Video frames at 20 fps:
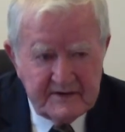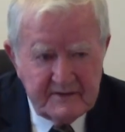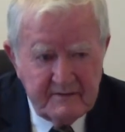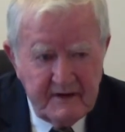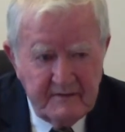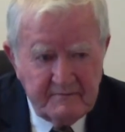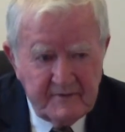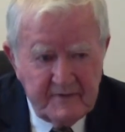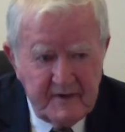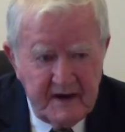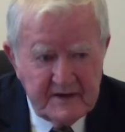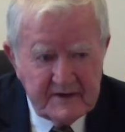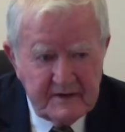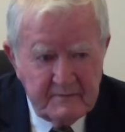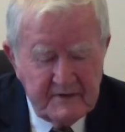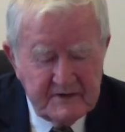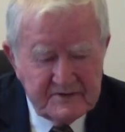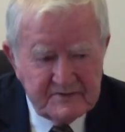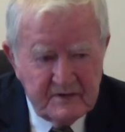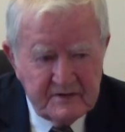the referendum
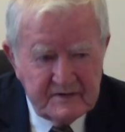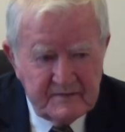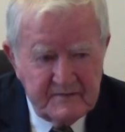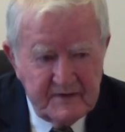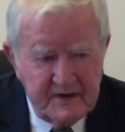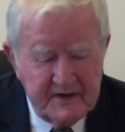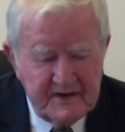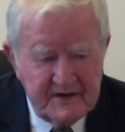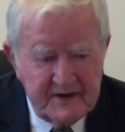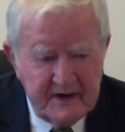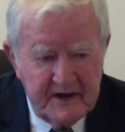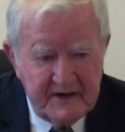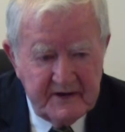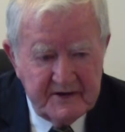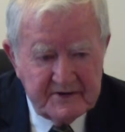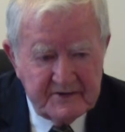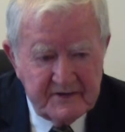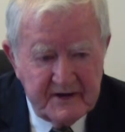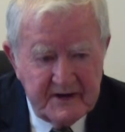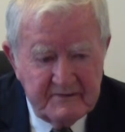result of
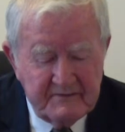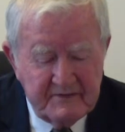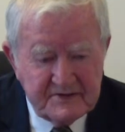1983,